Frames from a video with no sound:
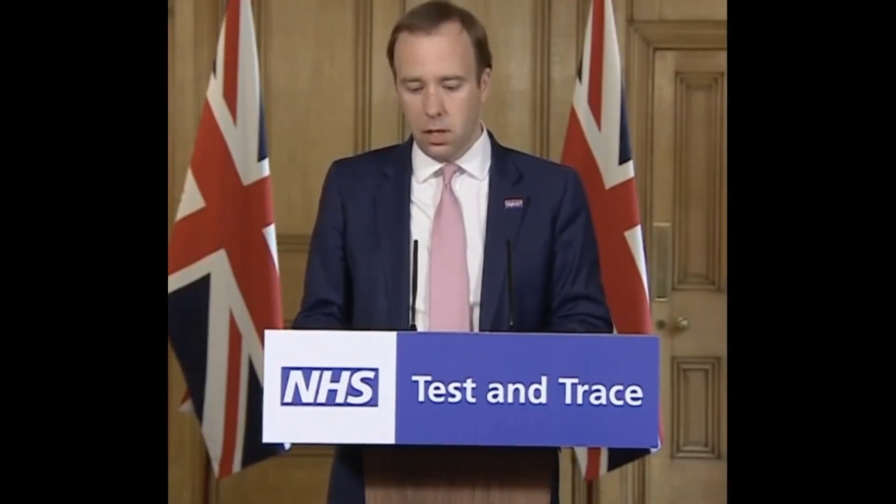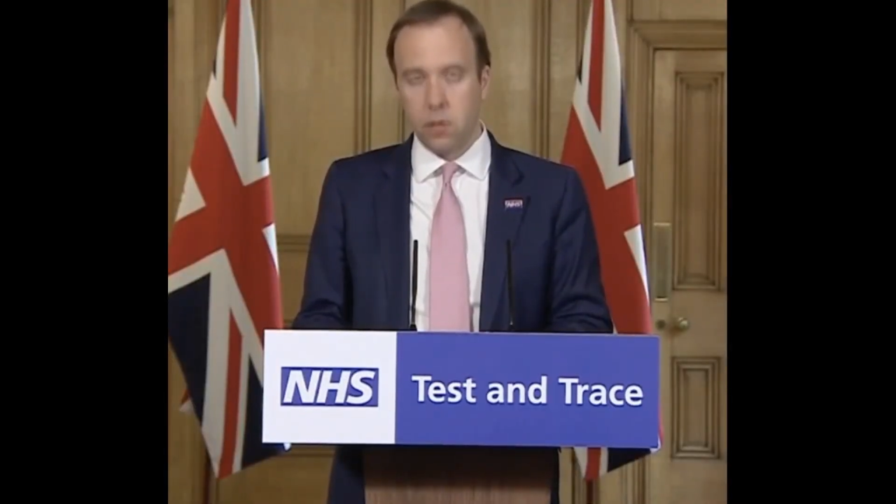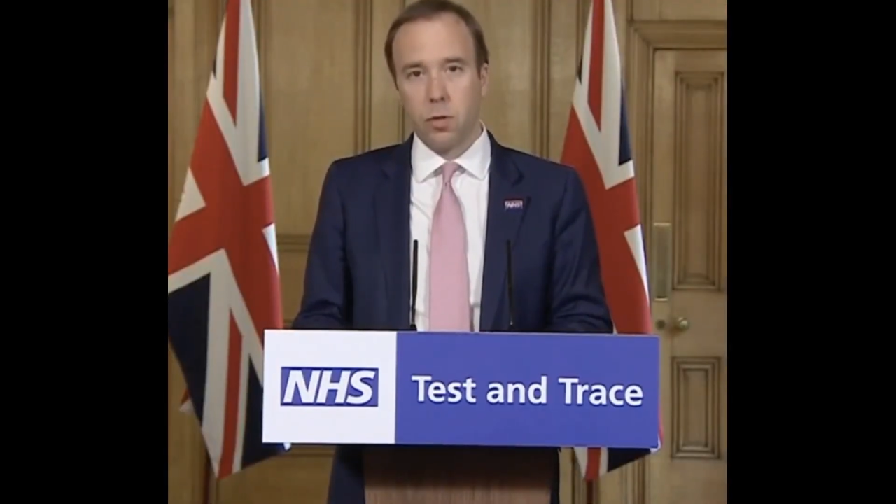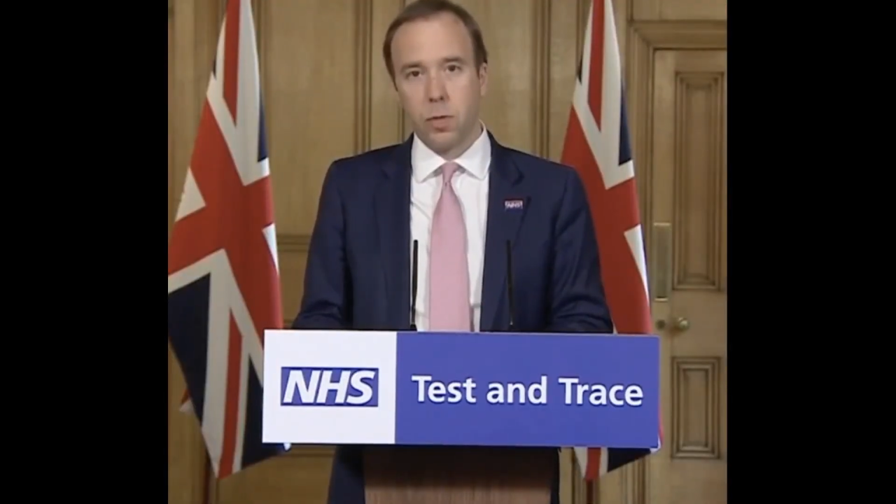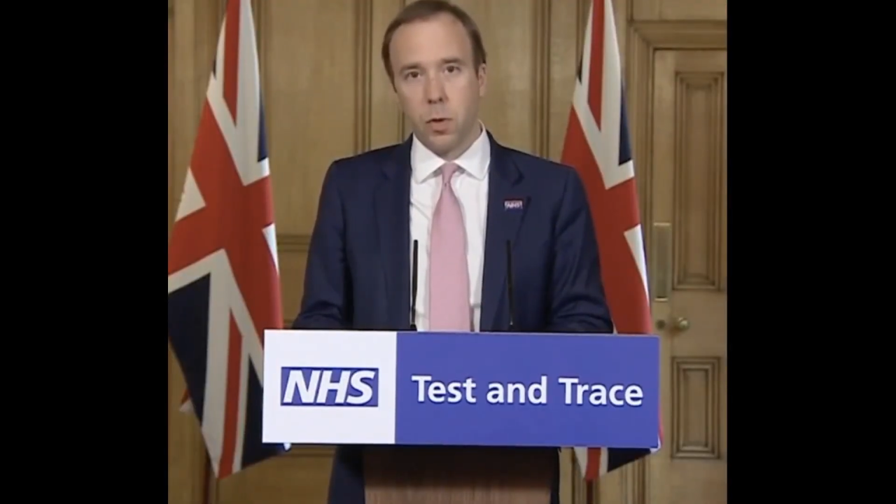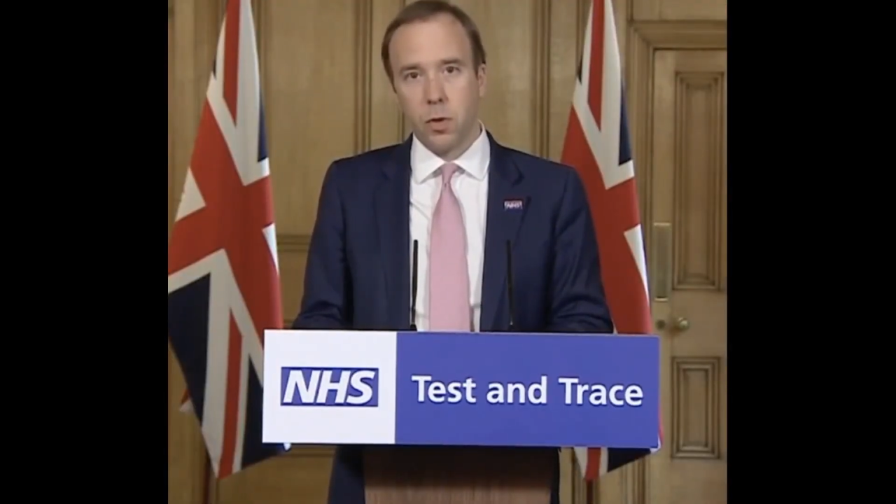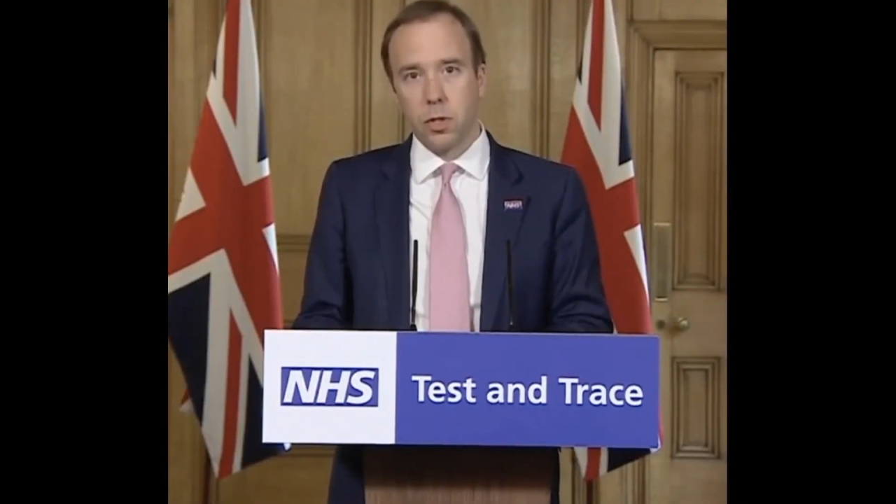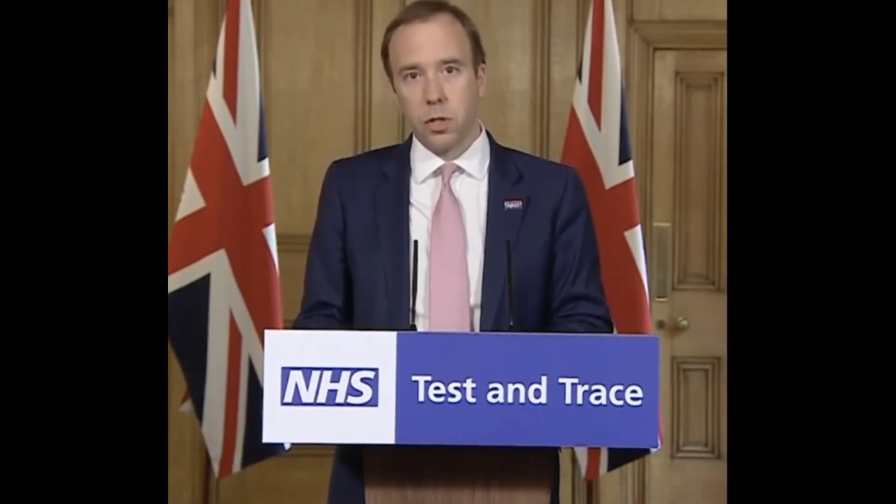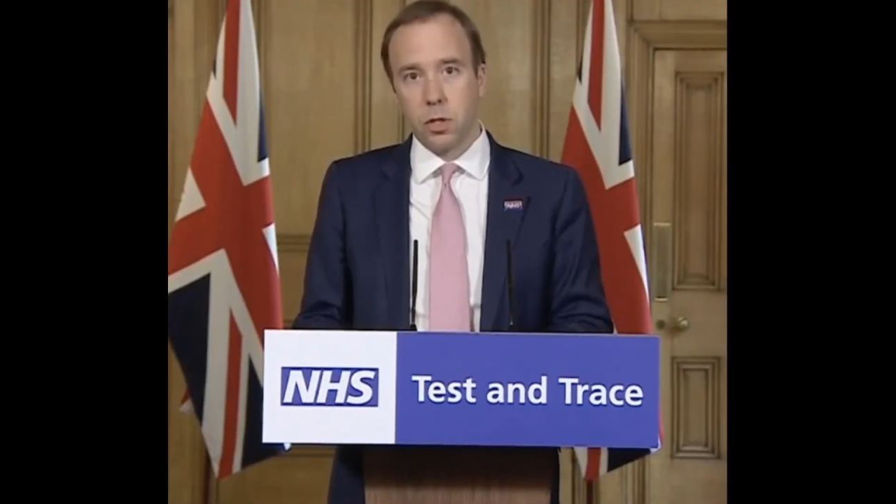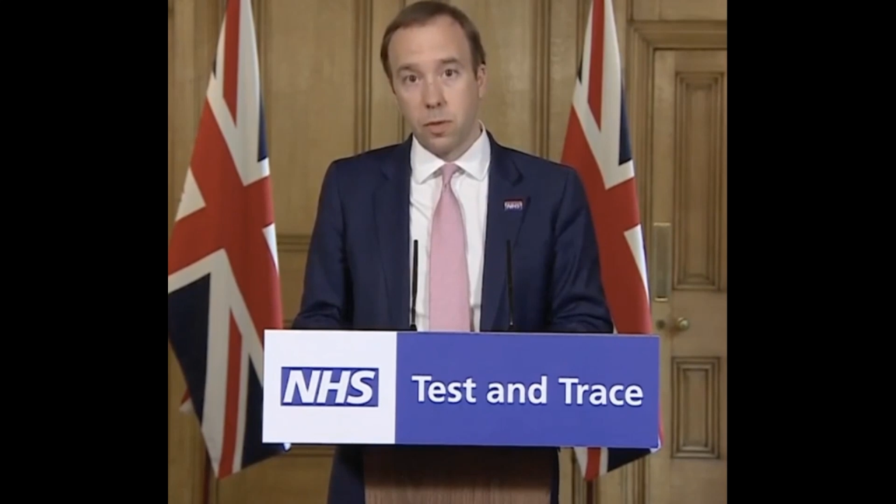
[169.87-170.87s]
to
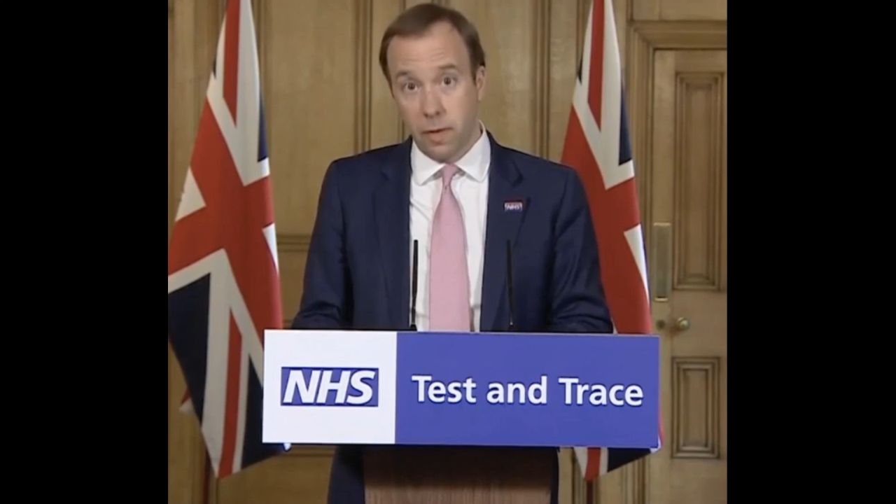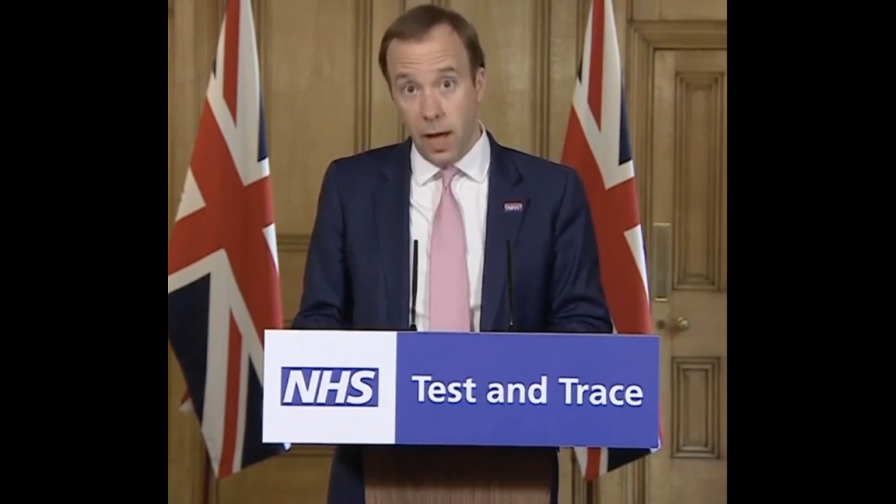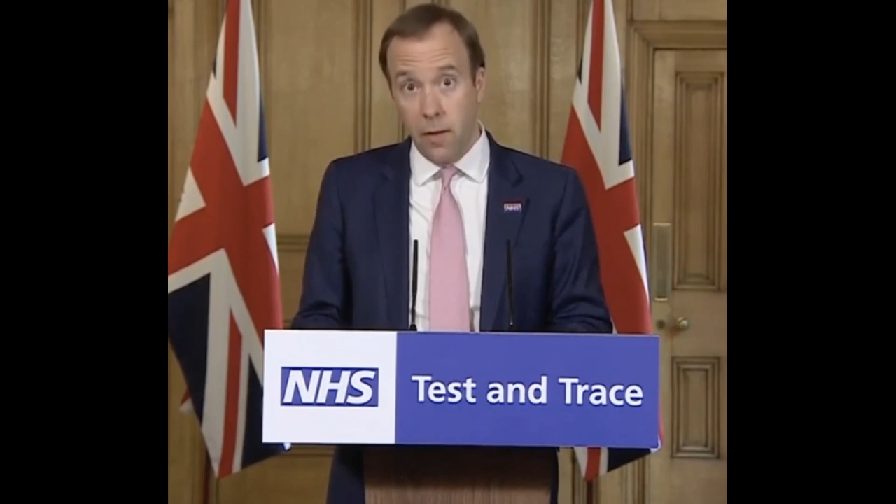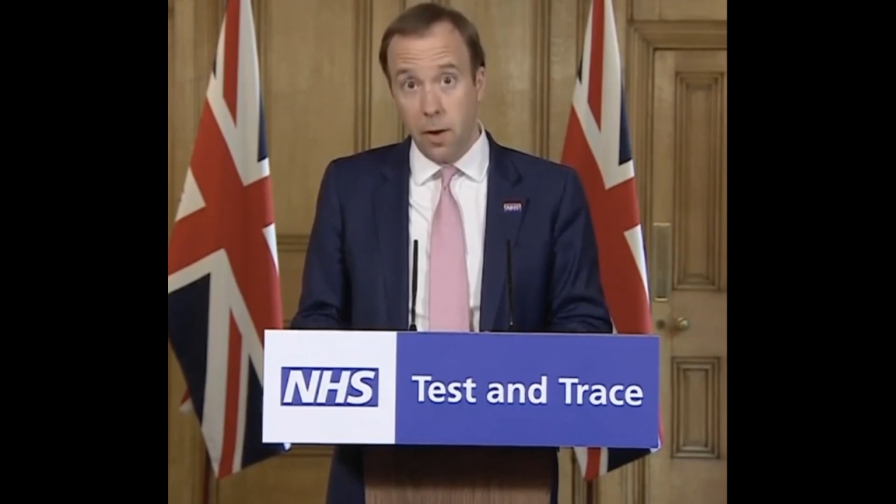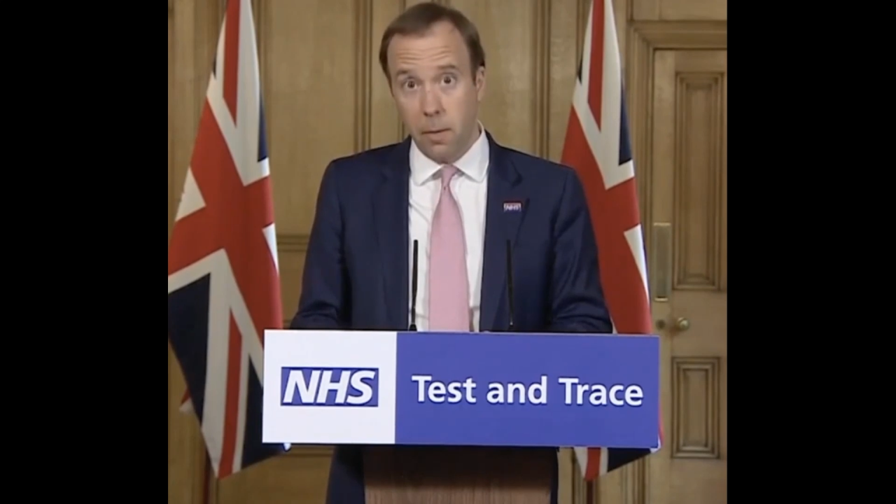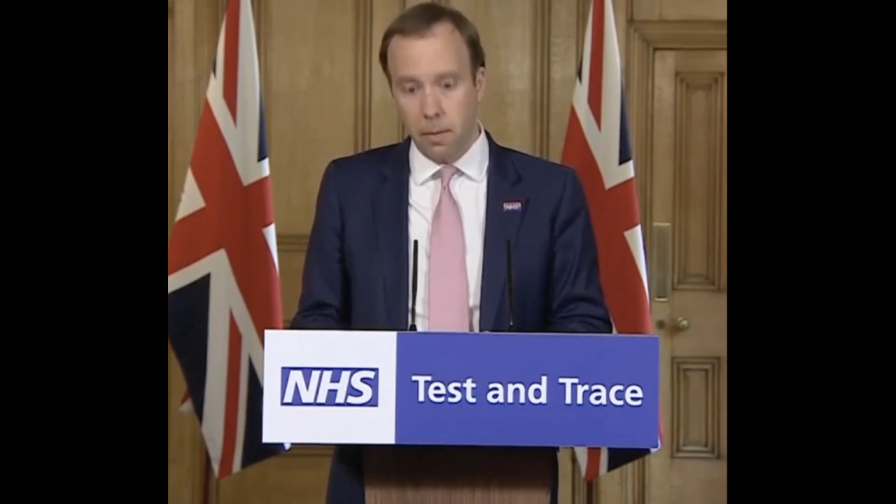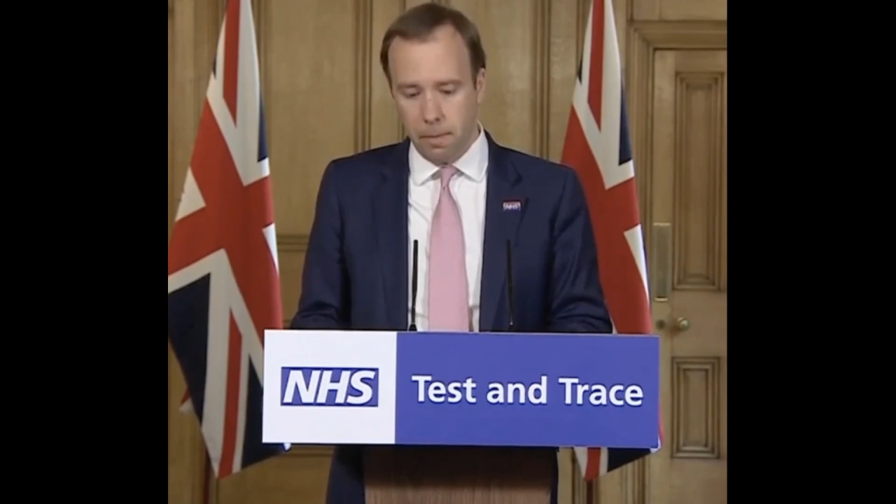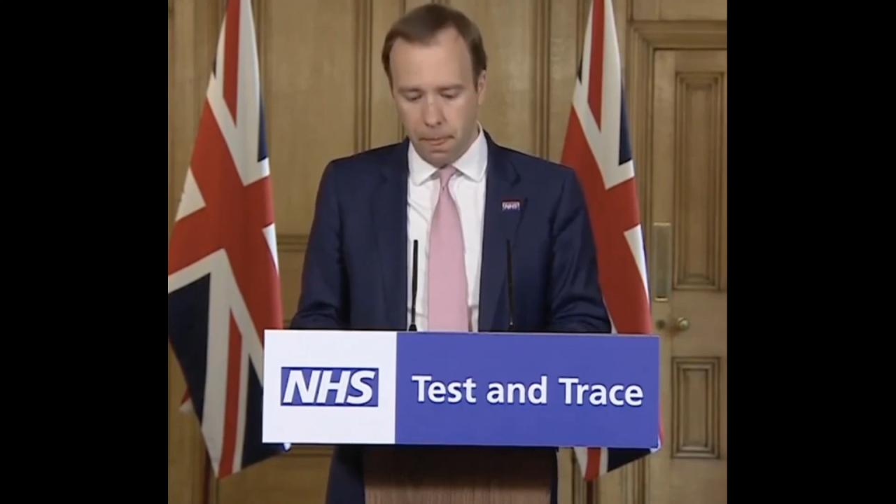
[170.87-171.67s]
respond to a flare-up.